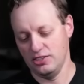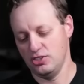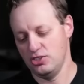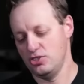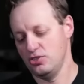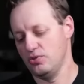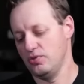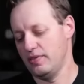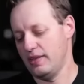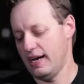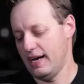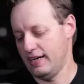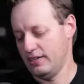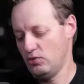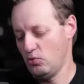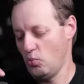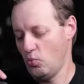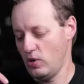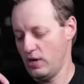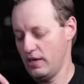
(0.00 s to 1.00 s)
do that
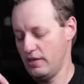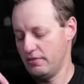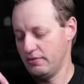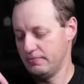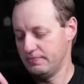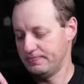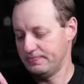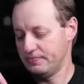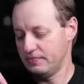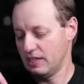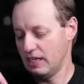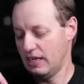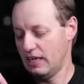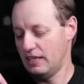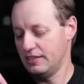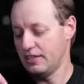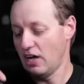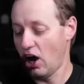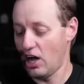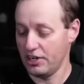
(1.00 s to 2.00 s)
with
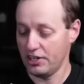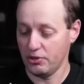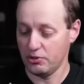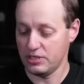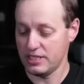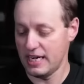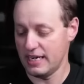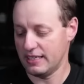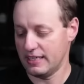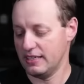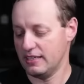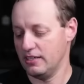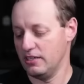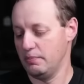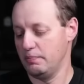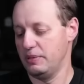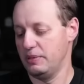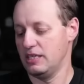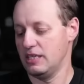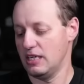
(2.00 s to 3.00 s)
the Audio Technica
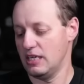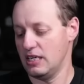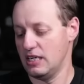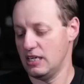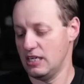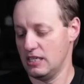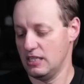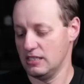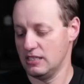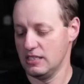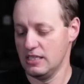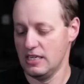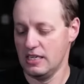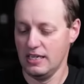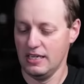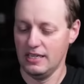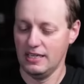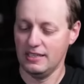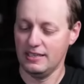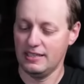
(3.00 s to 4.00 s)
because
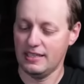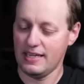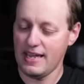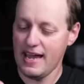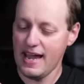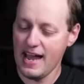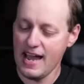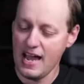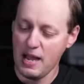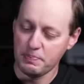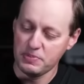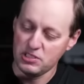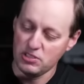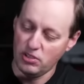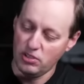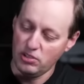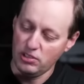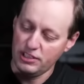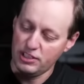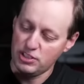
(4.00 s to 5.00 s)
the
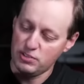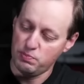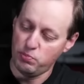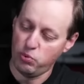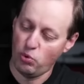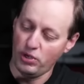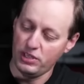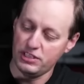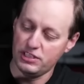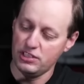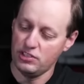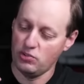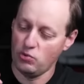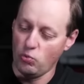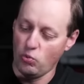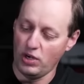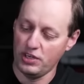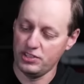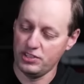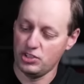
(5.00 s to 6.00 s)
capsule is pointed
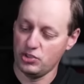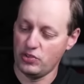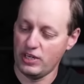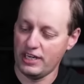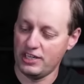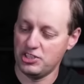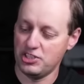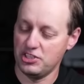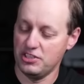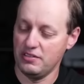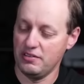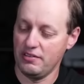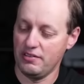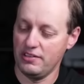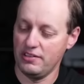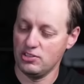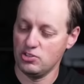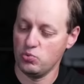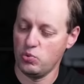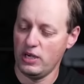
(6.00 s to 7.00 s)
one direction
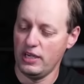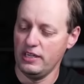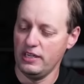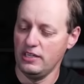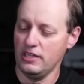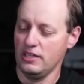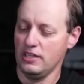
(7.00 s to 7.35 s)
this way,